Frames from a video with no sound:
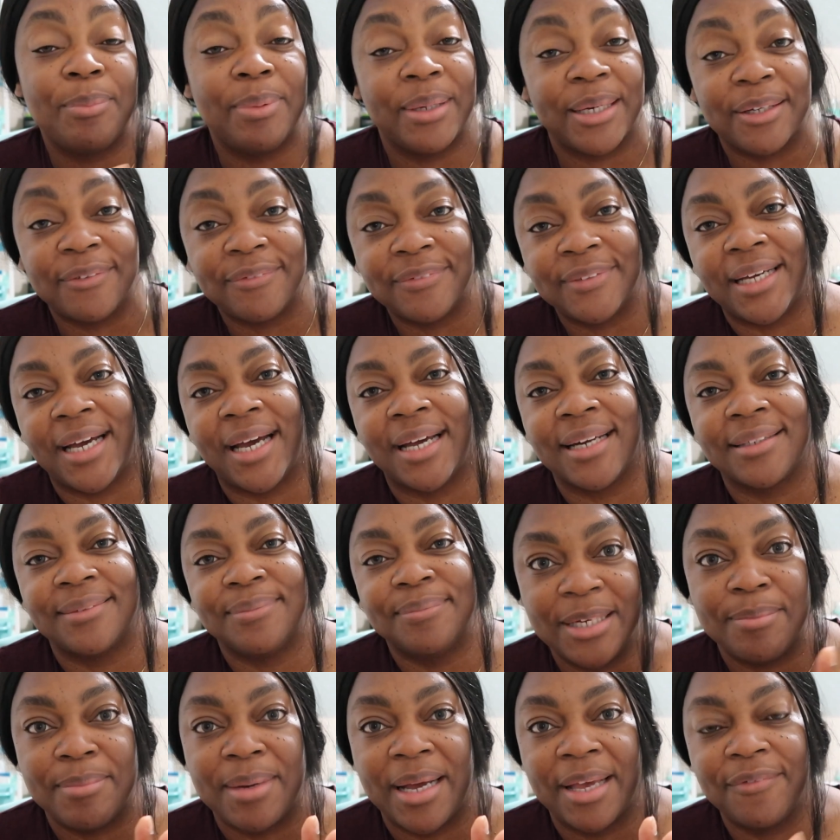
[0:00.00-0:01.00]
bit of that
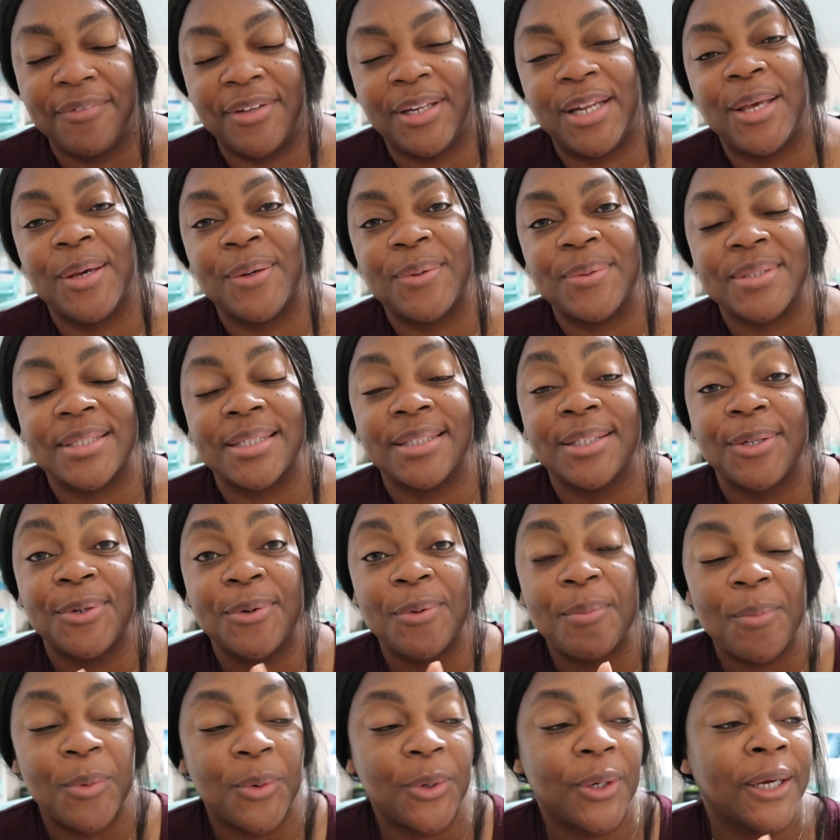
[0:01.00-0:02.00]
in my videos a
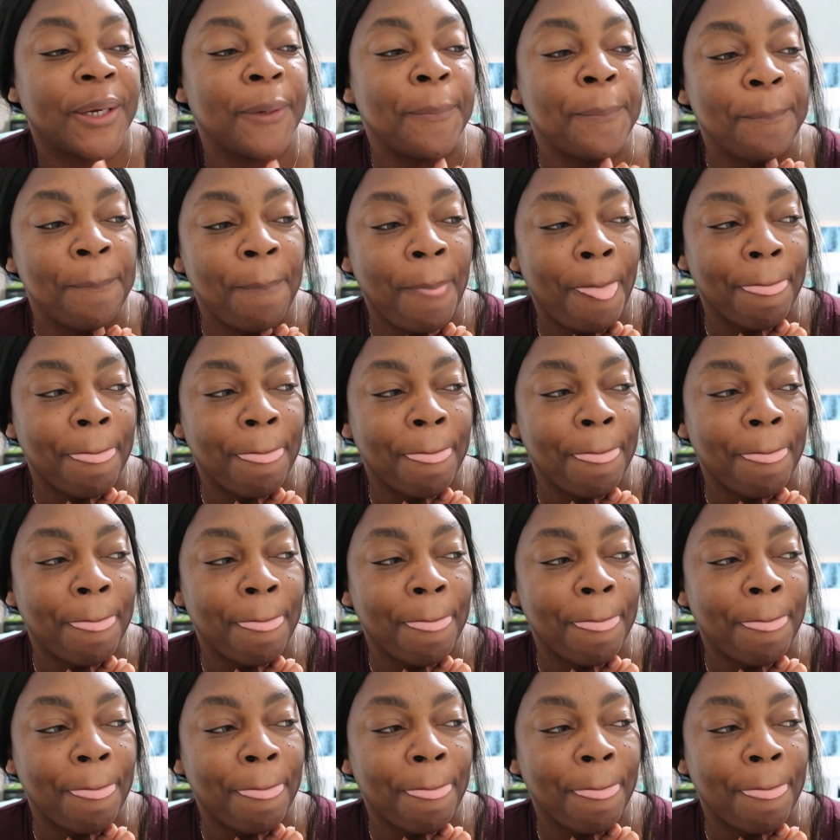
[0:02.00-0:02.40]
little more.